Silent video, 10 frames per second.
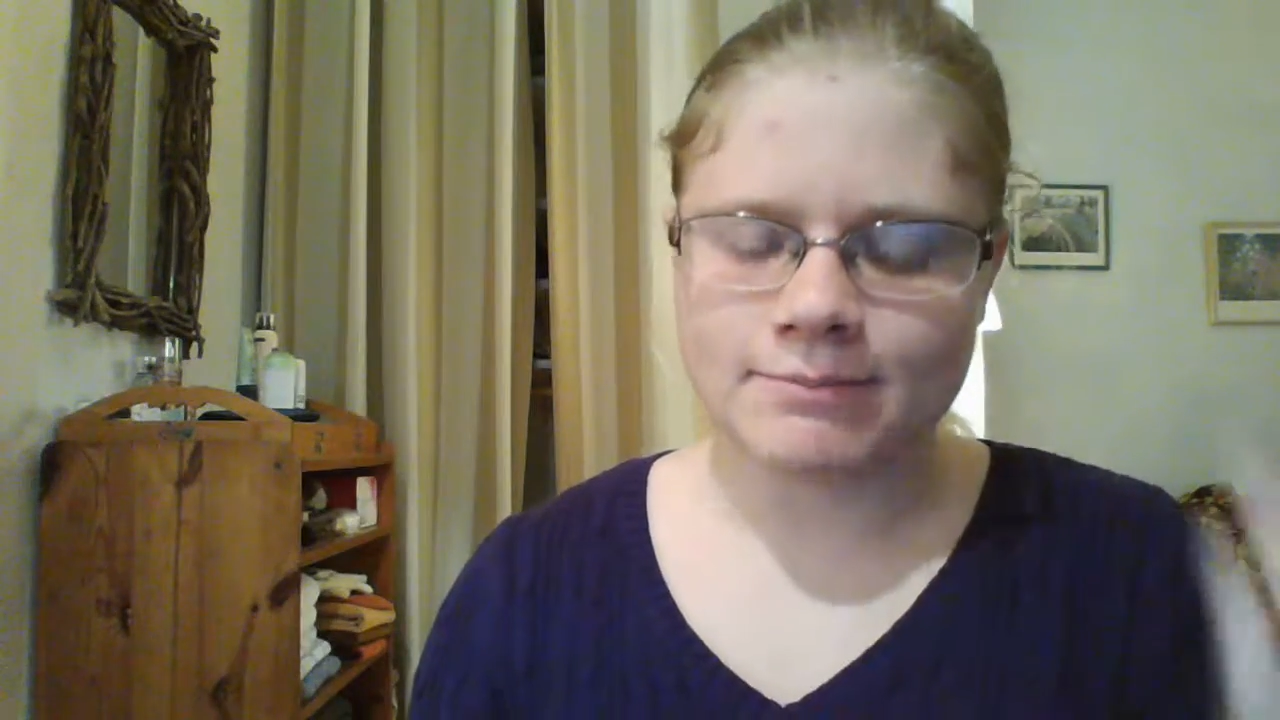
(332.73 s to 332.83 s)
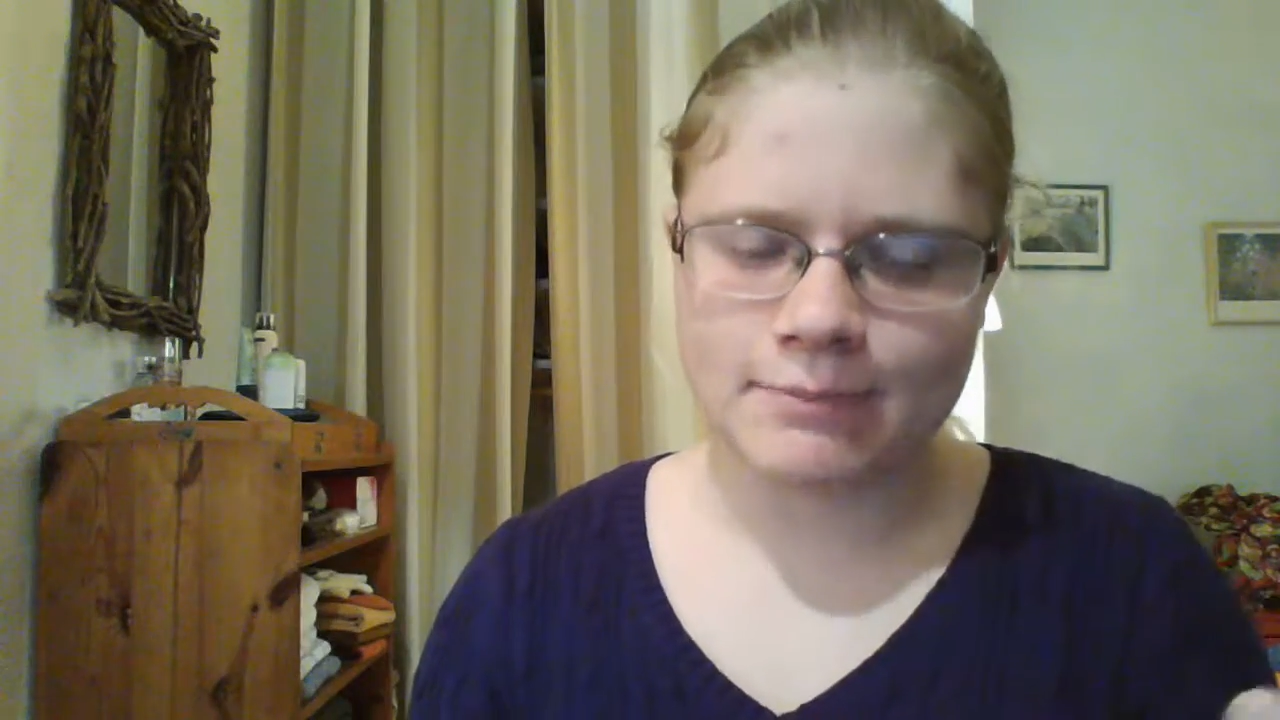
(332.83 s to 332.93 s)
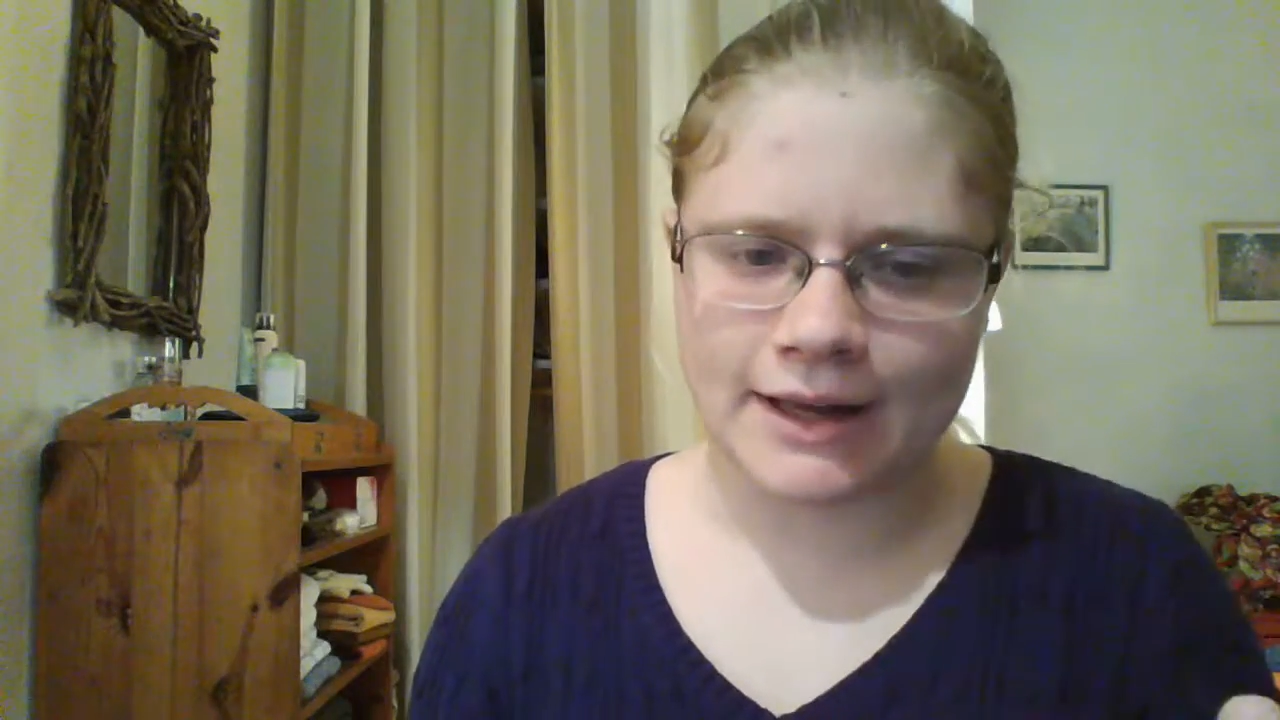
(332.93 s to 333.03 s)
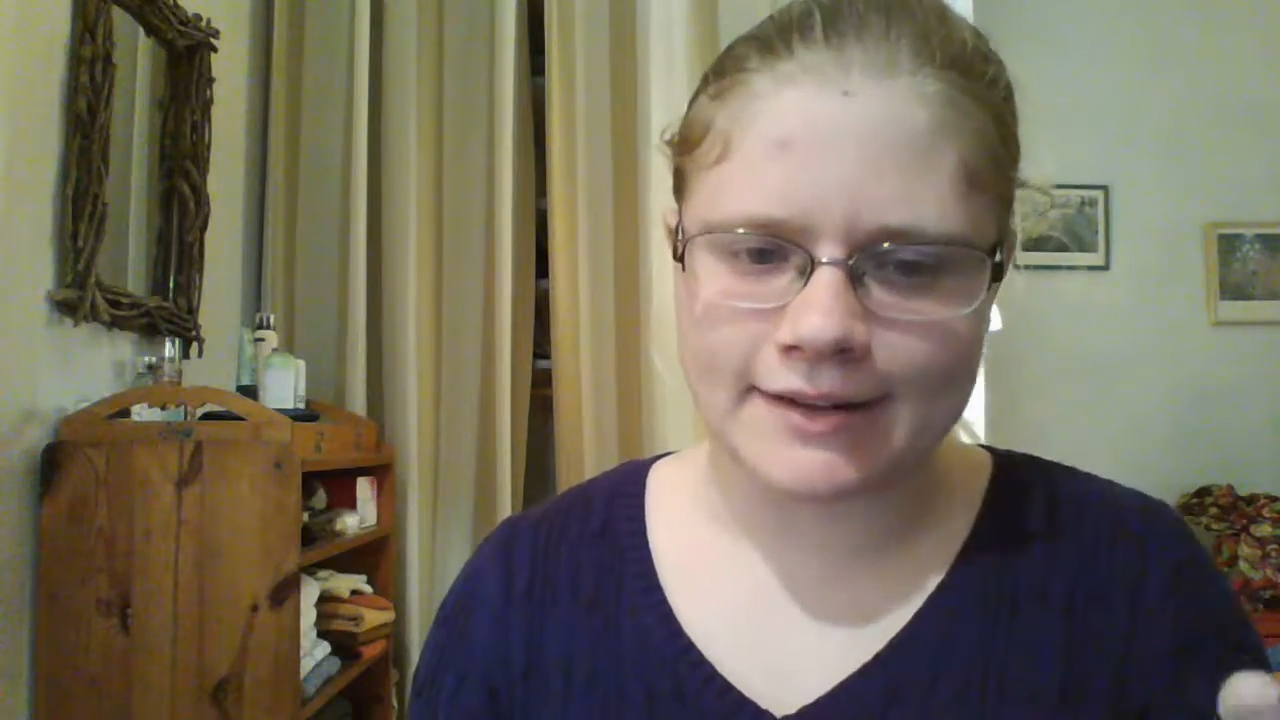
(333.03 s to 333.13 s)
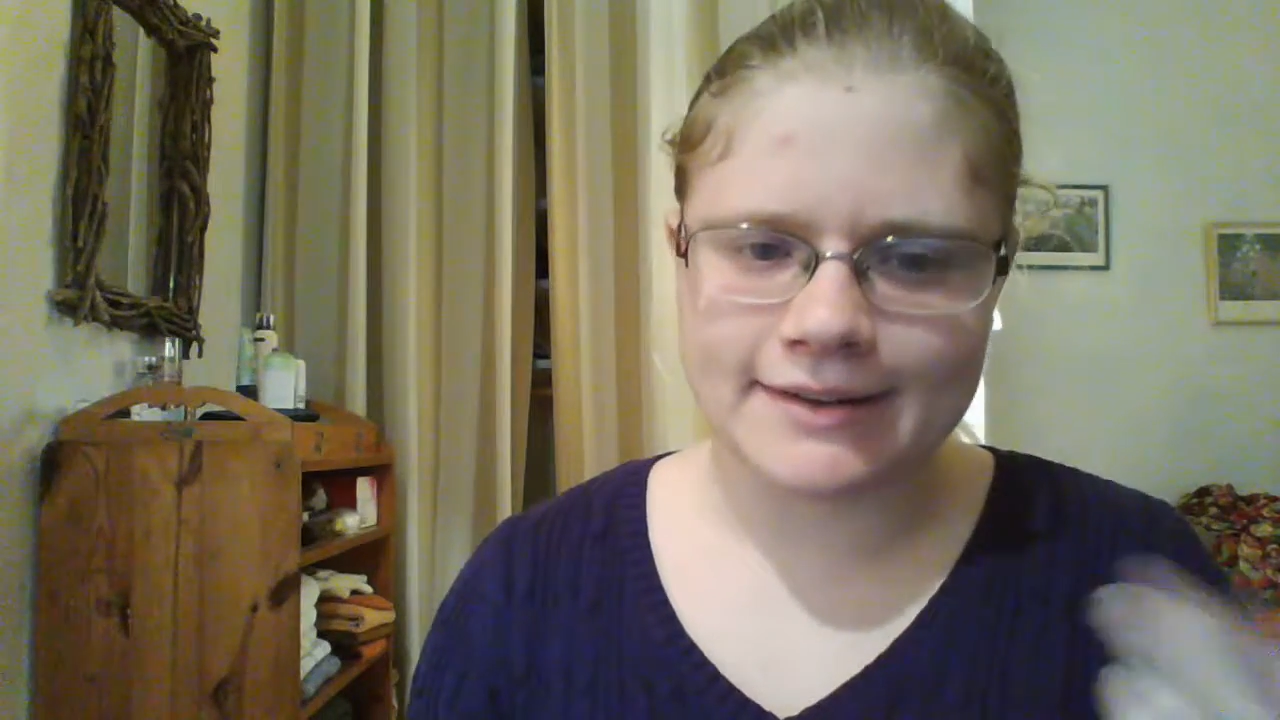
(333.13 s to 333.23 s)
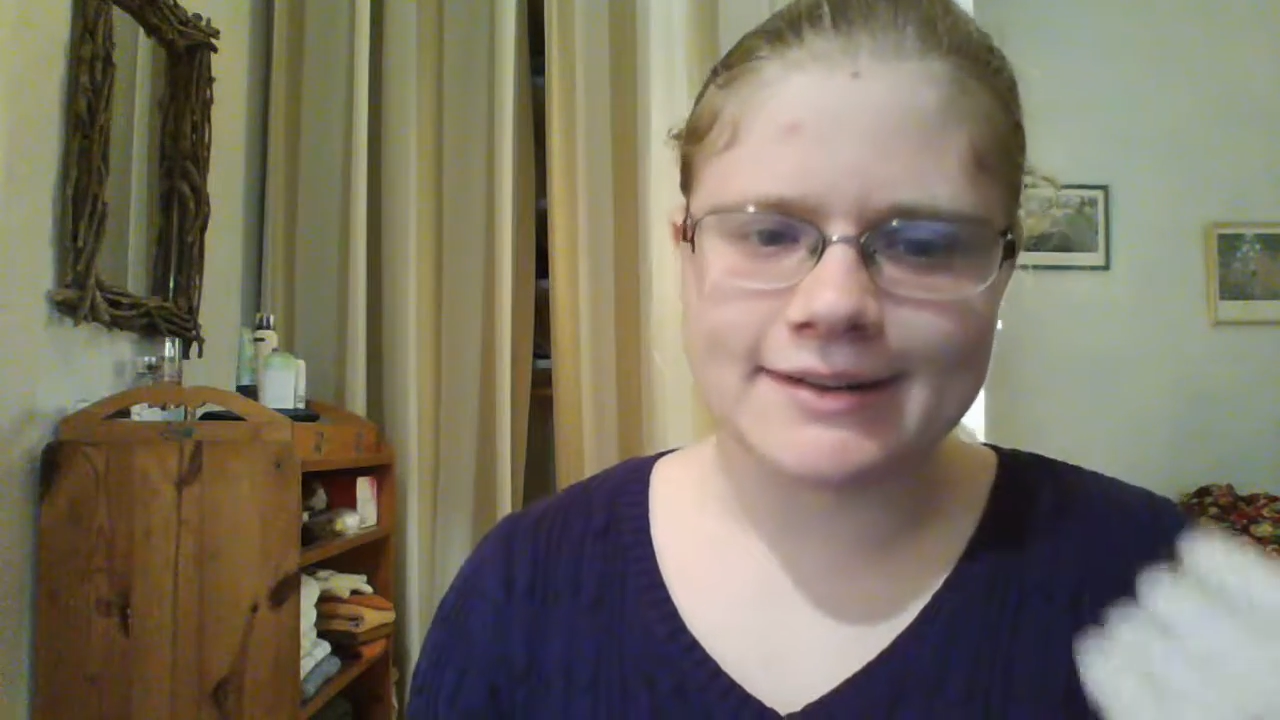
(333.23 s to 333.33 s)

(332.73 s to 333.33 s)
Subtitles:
But